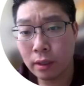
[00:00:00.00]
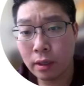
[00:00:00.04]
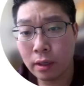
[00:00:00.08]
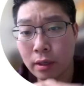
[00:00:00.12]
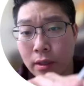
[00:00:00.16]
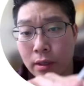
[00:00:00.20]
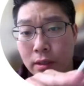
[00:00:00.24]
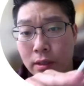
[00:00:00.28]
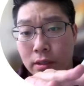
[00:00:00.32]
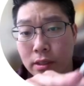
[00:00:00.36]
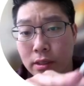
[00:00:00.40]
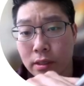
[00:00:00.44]

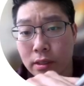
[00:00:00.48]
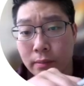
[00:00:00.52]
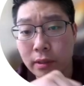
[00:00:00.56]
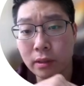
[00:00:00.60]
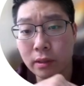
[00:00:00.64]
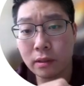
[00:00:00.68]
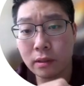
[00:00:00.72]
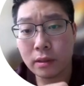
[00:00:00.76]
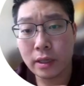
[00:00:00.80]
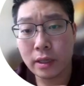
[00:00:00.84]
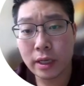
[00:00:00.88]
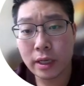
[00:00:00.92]

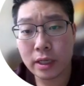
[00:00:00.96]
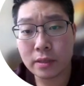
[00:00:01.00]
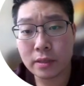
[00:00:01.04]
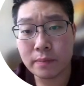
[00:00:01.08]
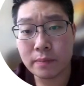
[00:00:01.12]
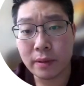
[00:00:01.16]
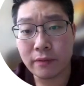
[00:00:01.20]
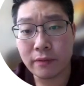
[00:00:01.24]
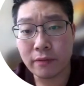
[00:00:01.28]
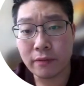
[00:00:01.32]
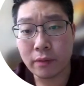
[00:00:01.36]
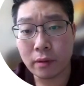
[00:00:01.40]
Similar as
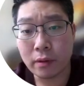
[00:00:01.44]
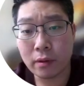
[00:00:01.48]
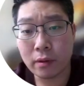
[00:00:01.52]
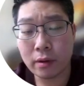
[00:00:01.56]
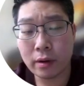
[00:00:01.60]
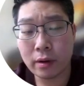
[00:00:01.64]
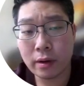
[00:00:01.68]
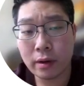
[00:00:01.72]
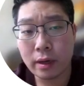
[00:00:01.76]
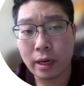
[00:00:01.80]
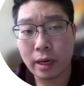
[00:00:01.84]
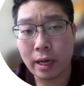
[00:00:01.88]

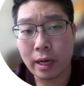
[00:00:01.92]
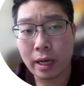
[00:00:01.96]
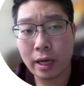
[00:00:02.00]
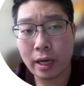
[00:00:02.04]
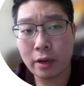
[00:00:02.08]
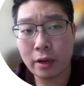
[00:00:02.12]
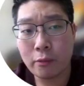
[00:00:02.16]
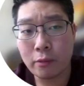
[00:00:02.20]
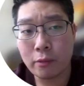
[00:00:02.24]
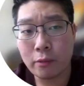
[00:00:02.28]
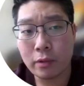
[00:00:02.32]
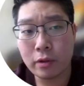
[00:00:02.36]
before, I
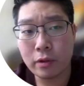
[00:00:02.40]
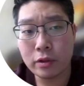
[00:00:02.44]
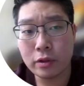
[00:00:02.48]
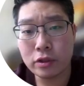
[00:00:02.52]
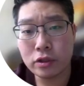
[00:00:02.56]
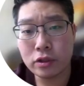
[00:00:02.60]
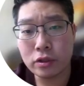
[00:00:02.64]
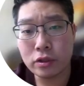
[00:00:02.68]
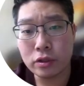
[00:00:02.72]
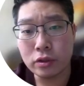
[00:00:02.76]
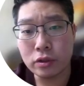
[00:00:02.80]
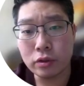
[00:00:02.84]

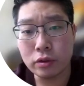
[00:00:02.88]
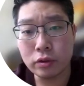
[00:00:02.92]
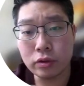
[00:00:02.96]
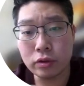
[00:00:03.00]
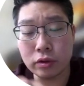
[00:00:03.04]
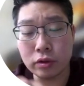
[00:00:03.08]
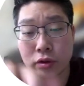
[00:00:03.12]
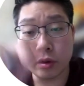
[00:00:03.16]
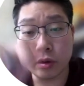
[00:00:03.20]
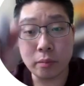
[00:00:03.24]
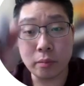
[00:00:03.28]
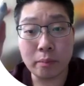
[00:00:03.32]
want you
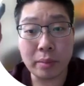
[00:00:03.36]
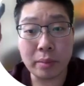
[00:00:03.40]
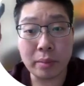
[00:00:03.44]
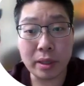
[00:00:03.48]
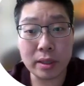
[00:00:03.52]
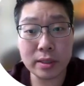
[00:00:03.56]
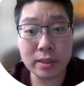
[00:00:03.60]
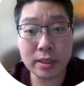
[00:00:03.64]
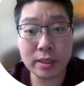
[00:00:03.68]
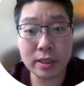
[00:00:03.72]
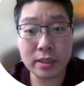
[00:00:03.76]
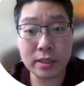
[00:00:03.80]
to
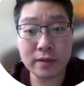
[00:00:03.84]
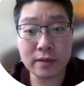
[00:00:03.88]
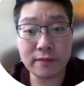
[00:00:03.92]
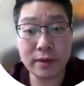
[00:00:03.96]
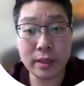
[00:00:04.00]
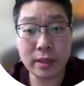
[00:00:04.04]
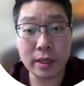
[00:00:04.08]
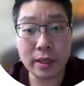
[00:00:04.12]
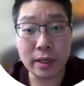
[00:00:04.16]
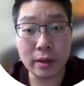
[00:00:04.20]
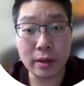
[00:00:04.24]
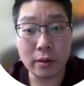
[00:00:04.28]
pause this
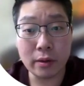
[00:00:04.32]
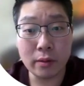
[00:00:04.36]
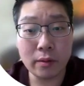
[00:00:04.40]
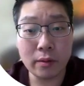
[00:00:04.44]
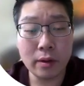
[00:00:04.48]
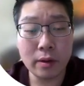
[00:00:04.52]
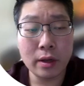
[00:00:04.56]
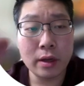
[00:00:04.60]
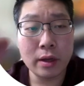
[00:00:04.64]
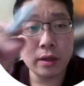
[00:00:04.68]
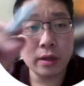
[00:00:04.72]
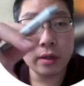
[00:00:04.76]
video
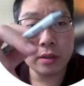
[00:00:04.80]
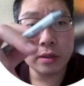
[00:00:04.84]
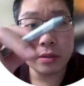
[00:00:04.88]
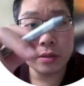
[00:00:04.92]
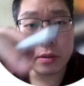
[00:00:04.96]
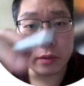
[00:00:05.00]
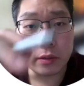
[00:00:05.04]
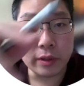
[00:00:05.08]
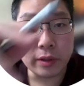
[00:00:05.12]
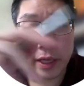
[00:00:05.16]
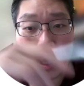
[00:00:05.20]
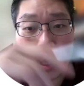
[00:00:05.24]

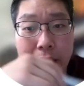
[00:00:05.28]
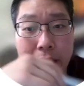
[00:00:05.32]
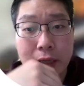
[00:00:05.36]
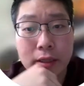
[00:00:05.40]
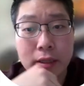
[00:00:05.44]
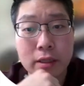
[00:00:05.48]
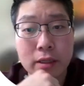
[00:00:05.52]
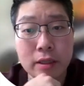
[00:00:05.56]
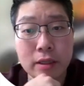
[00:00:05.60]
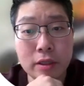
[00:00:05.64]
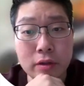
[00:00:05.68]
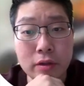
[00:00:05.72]
so that
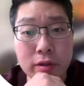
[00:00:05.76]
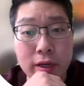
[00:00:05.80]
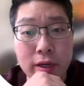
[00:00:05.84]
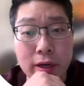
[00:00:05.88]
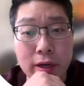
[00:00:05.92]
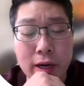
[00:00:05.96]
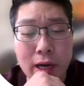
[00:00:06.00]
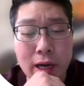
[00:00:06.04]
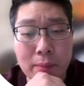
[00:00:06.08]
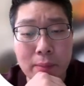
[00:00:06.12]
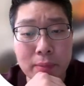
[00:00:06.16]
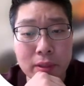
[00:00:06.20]
you can
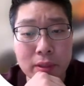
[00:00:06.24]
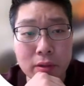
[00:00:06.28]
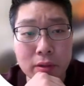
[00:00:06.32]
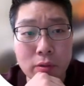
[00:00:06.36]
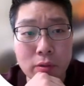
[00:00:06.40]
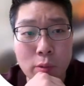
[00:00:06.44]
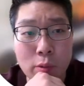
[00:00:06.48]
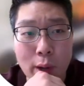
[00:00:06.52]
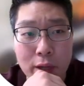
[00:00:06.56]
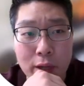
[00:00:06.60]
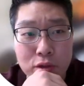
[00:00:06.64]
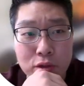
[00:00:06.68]
copy the
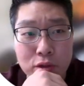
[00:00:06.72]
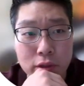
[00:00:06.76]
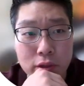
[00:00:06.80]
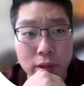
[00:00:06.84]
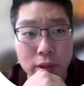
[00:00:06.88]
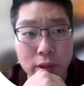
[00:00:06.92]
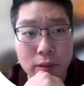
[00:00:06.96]
question.